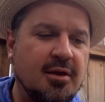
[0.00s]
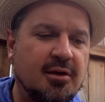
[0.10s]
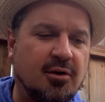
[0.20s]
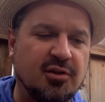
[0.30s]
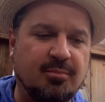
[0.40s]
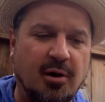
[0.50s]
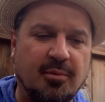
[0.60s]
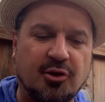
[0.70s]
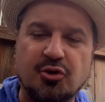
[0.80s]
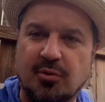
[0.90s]
called the
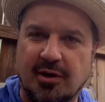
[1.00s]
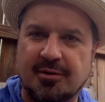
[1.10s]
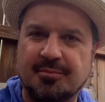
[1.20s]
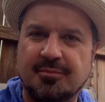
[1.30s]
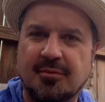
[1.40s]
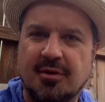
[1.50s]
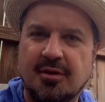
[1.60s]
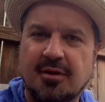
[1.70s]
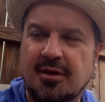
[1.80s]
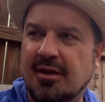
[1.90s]
Barbacua.
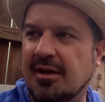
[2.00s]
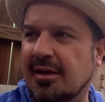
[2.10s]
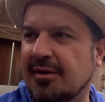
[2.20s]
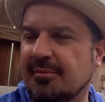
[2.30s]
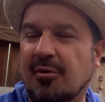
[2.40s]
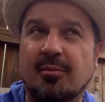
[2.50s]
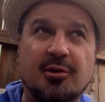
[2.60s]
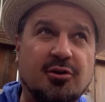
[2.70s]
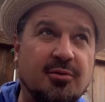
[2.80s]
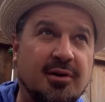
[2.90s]
And
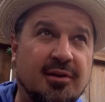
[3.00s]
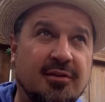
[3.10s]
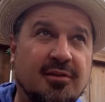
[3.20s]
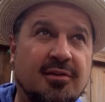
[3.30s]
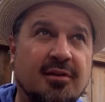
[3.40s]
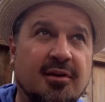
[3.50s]
Barbacua is